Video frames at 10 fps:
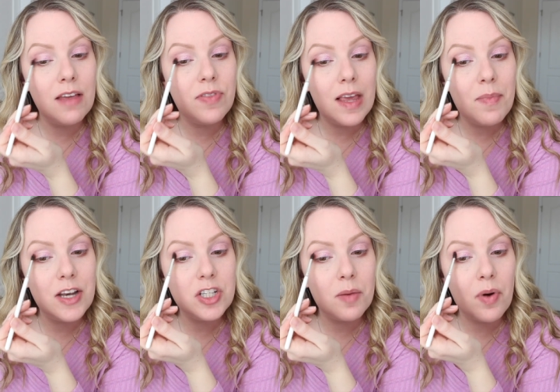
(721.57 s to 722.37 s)
If they
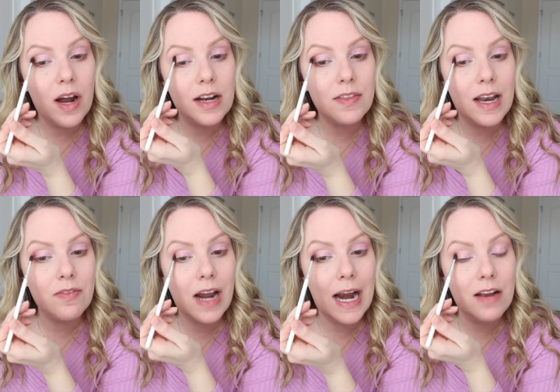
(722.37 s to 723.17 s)
mention a product that
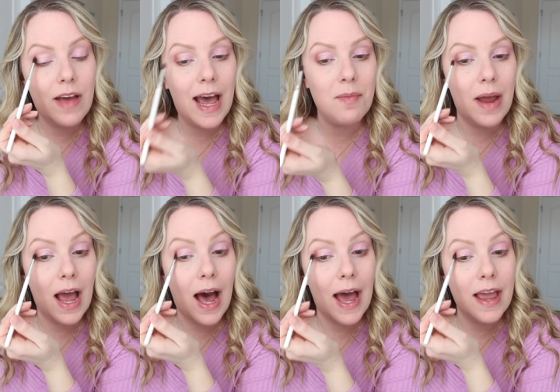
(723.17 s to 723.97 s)
I've kind of had
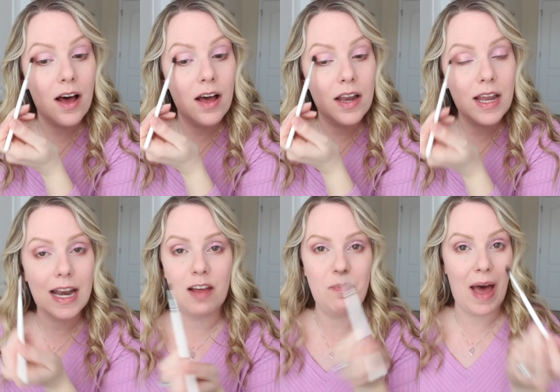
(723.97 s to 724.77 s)
my eye on
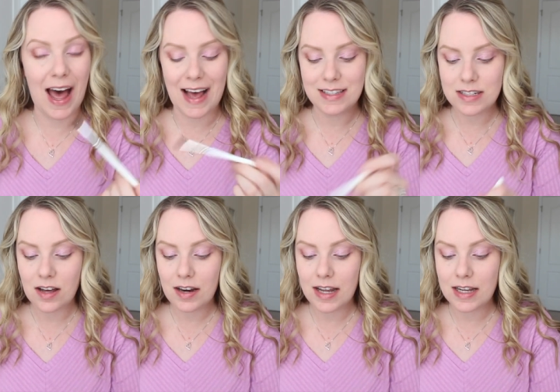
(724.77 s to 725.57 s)
and I've passed
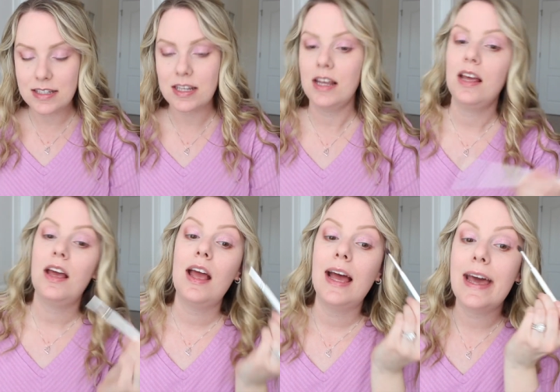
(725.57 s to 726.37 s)
on it,
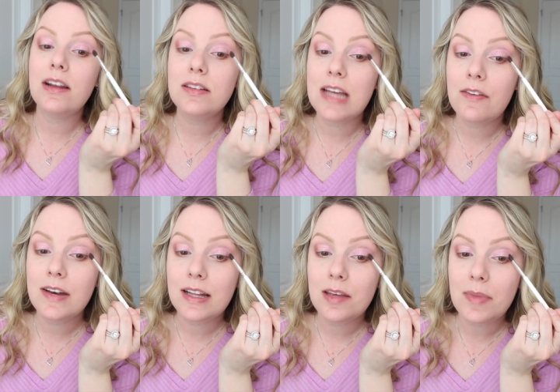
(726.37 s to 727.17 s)
it'll
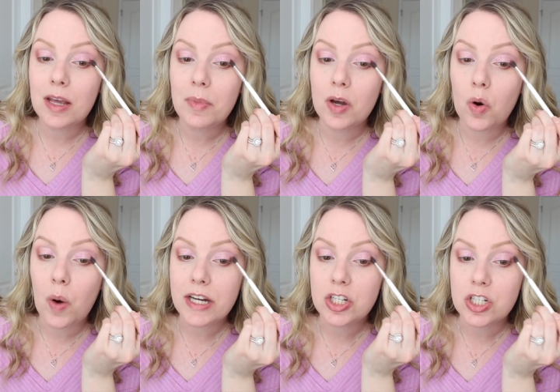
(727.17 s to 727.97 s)
definitely make me
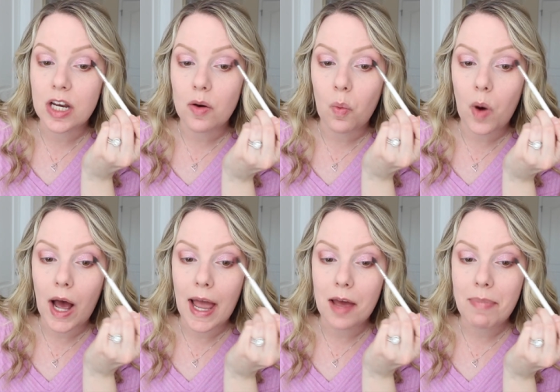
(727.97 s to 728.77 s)
question
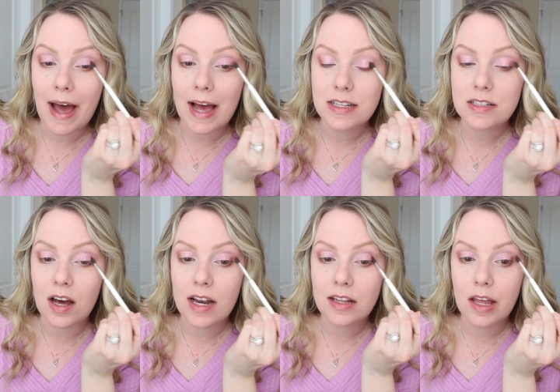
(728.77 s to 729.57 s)
why I passed
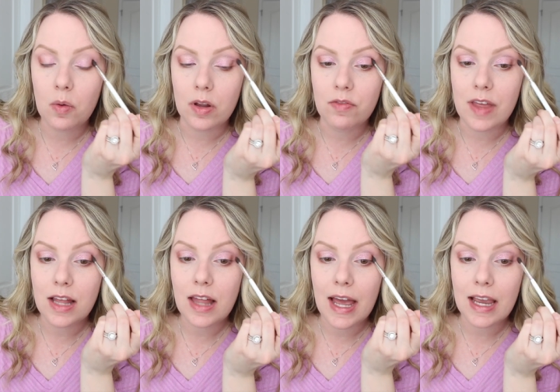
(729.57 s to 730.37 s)
on it. Like, well, if they
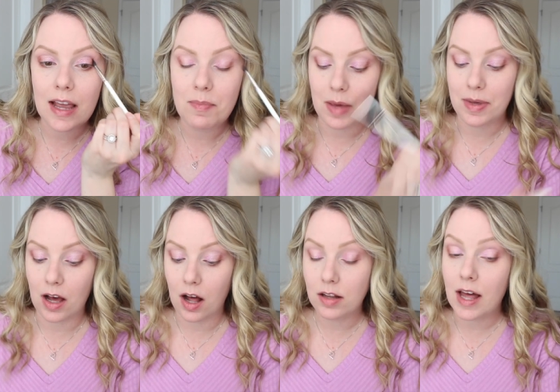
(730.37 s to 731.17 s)
like it, maybe
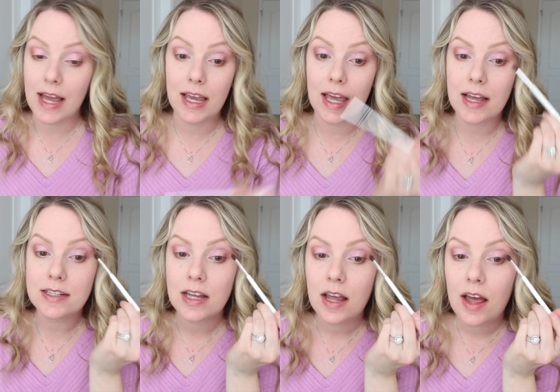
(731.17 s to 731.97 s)
I'll like it.